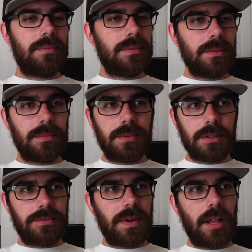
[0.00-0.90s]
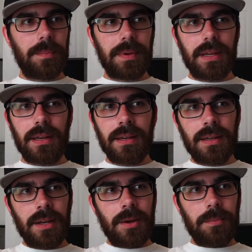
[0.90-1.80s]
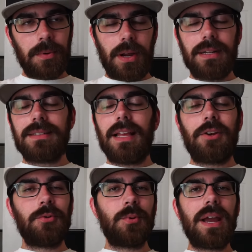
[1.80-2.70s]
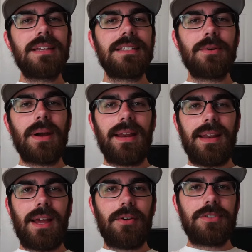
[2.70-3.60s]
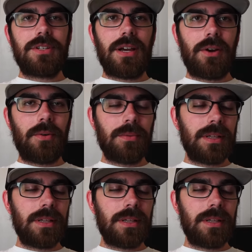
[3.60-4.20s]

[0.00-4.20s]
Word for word: We're we're developing products like crazy right now, so